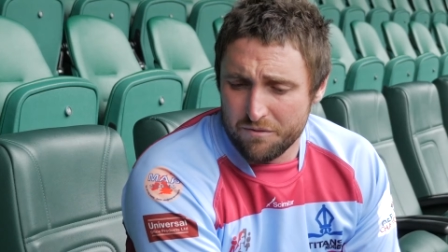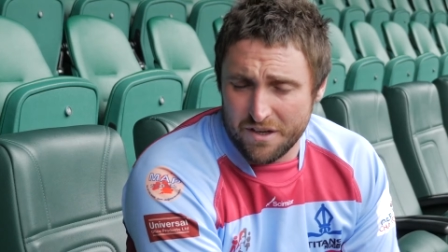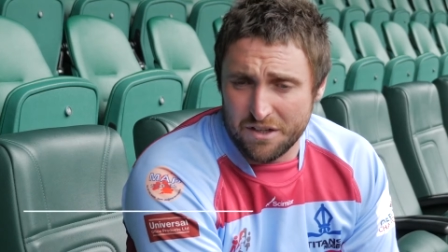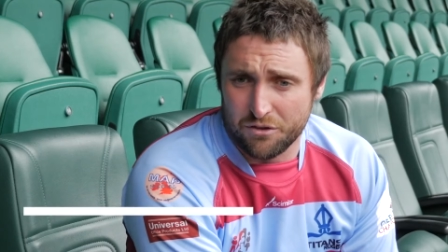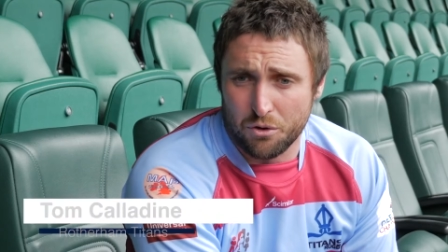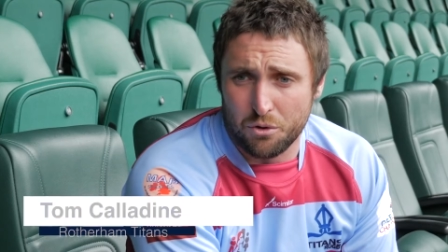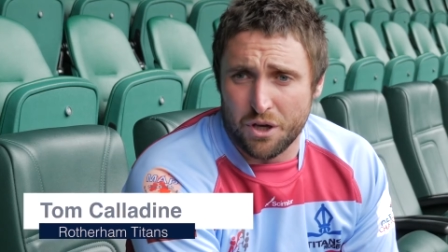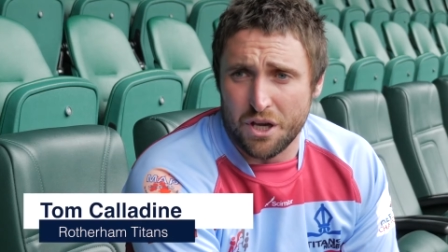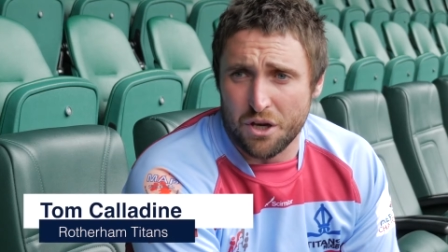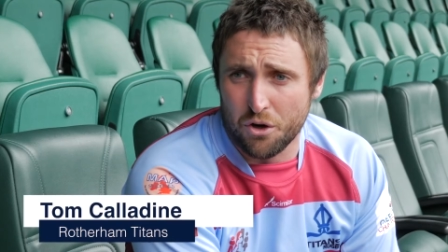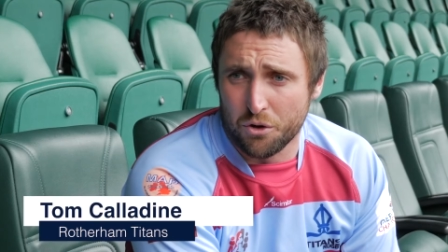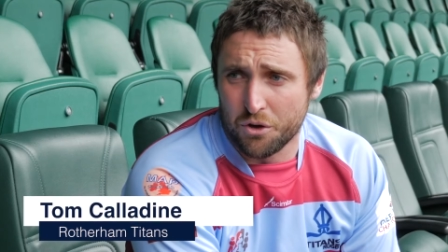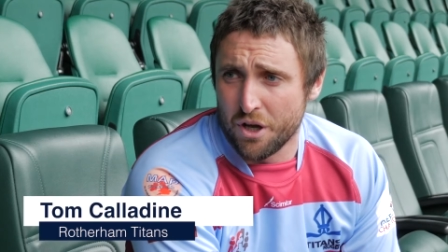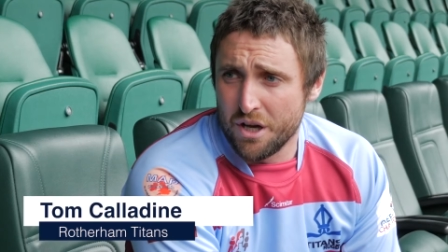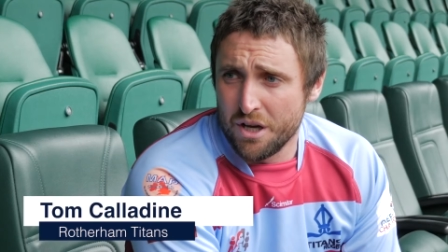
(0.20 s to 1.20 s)
things are looking
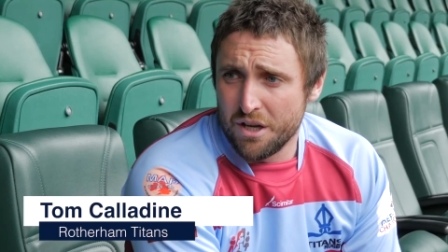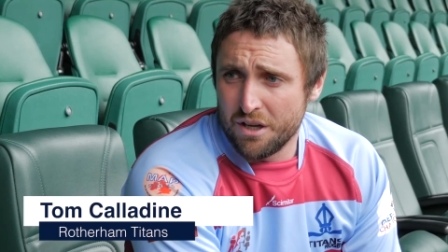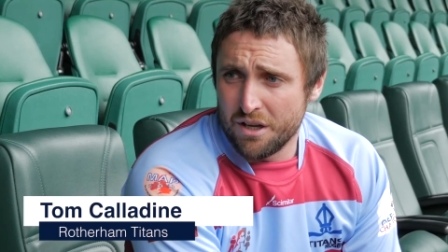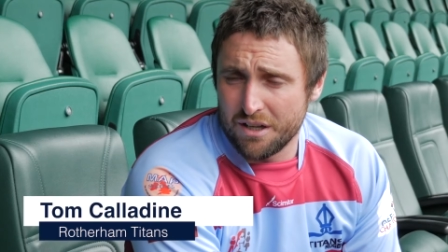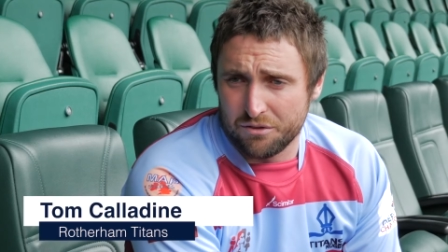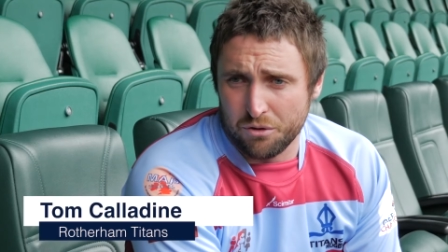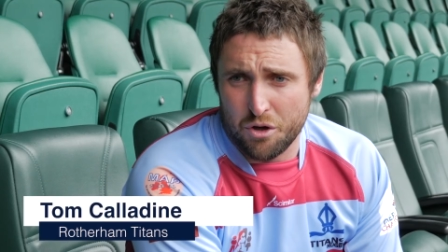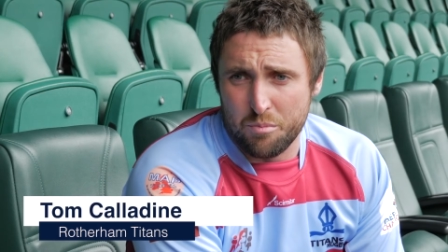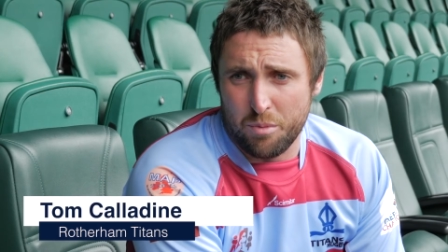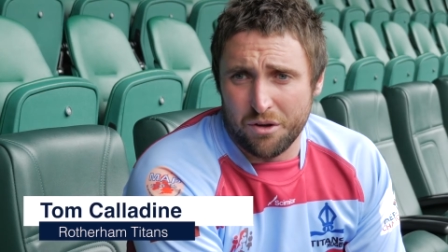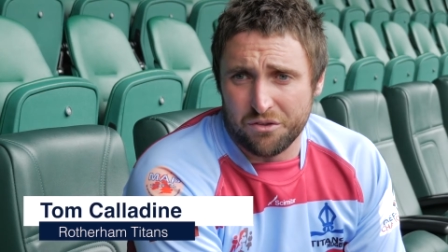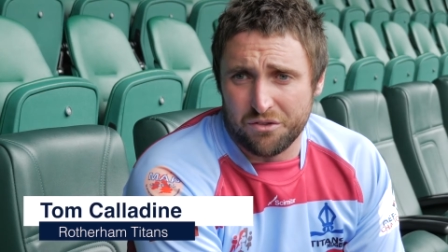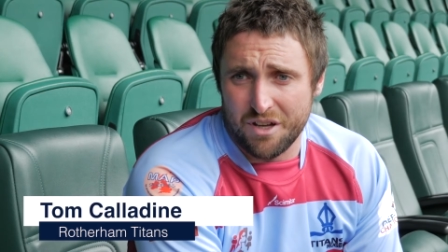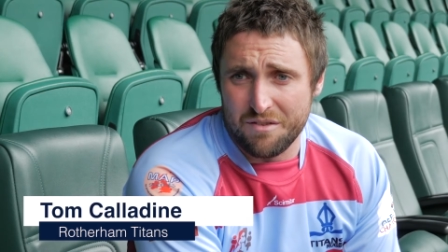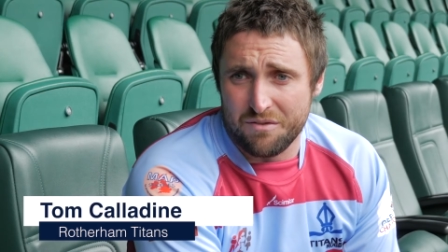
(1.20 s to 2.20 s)
good. It's looking
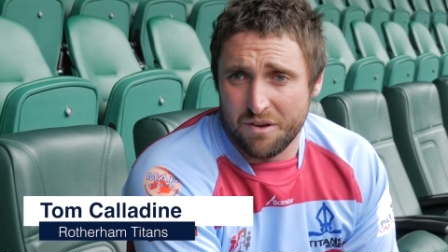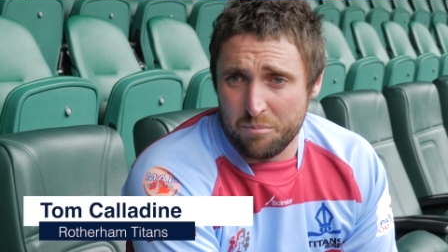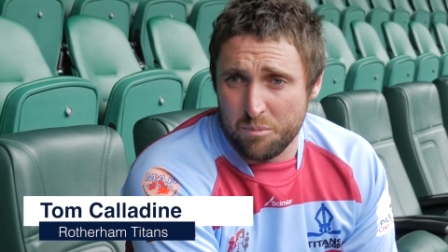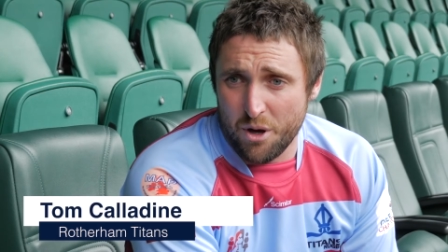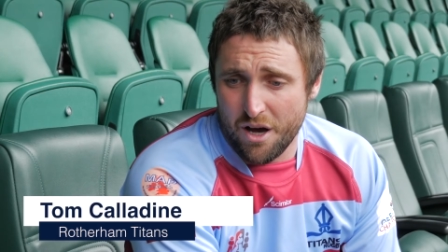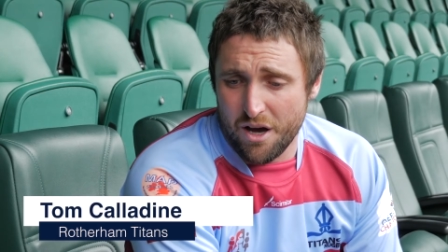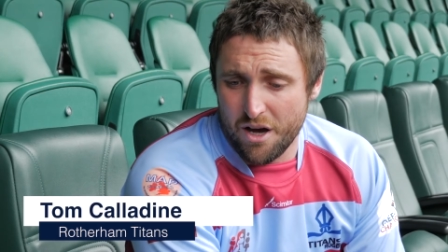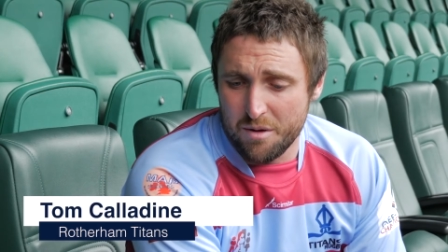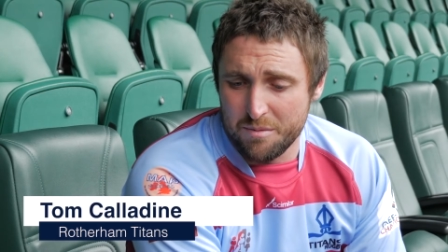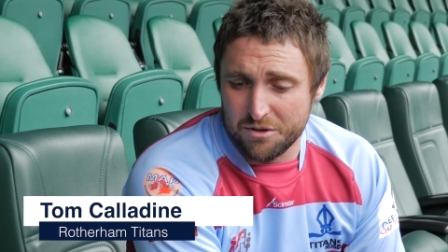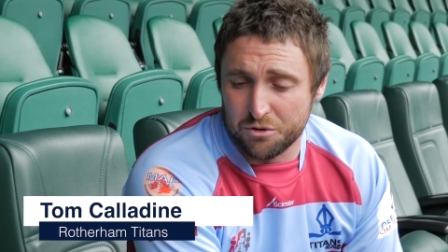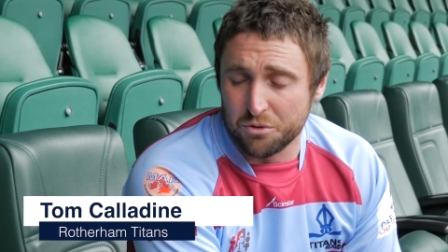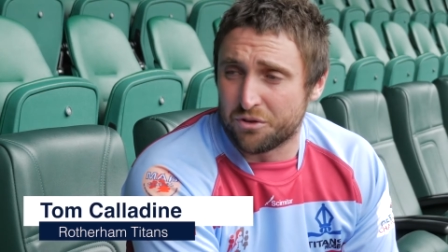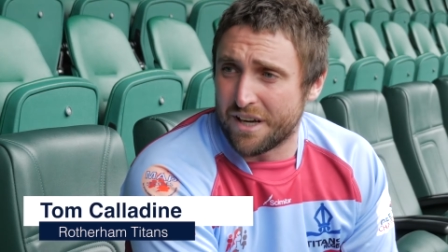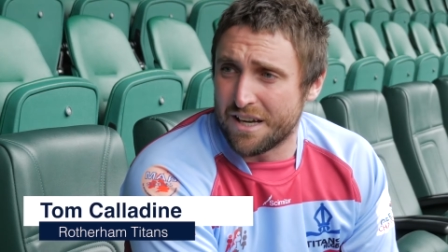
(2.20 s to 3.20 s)
positive, but um,
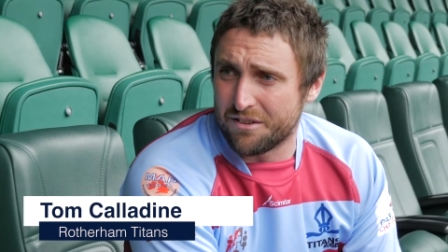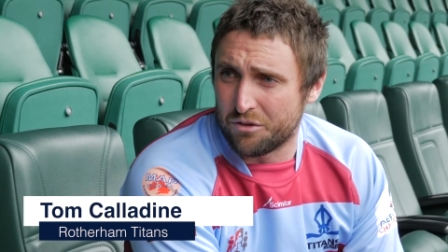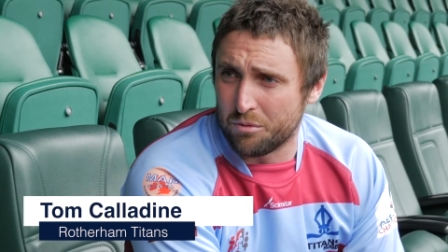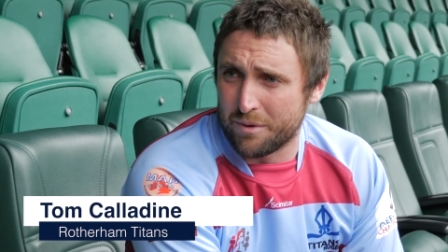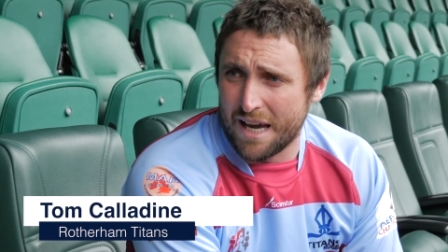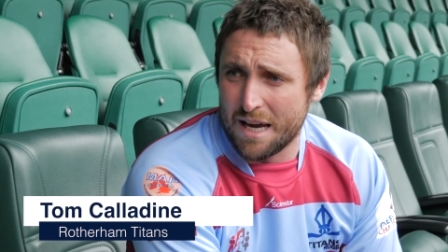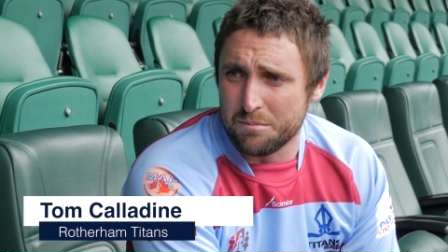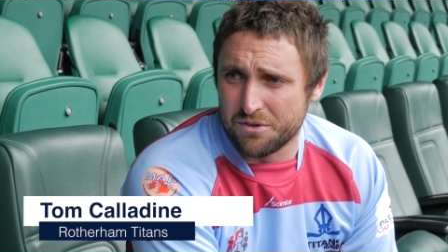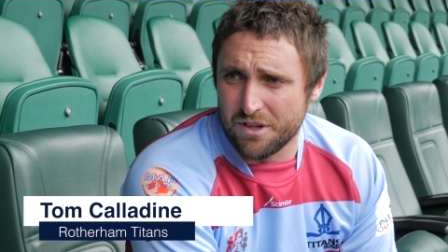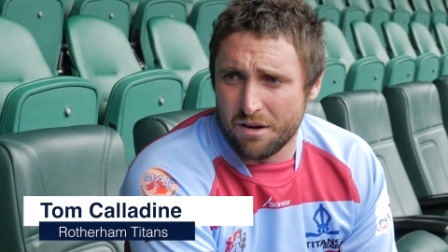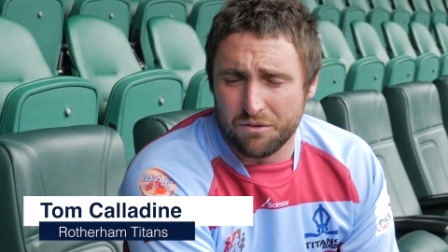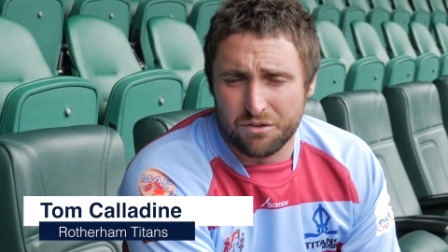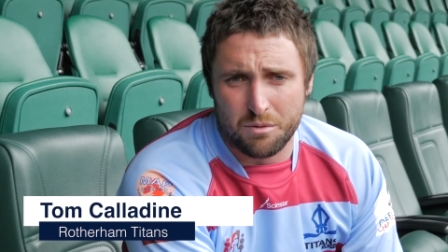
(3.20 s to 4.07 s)
it's good to get into some games now.